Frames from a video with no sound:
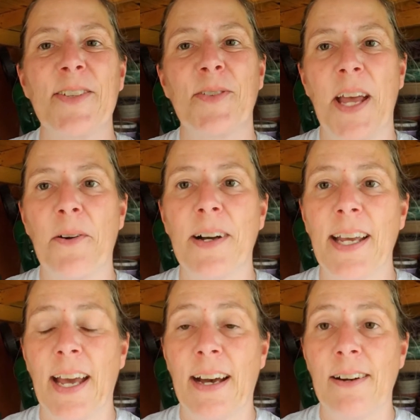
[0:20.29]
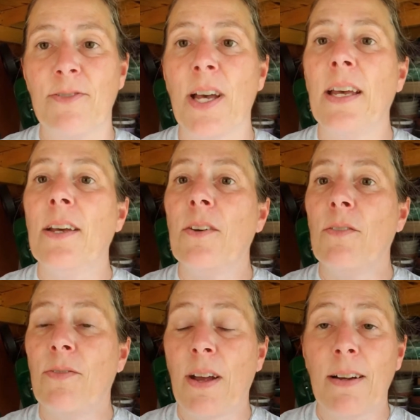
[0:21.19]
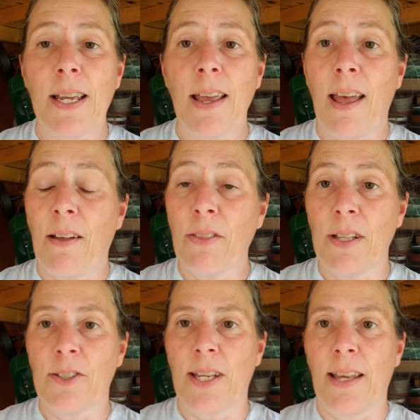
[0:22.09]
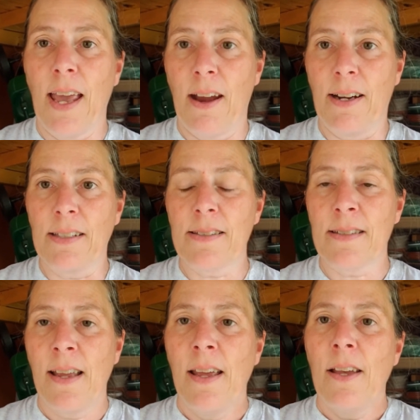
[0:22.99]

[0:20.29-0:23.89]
So now I have very healthy looking carrots.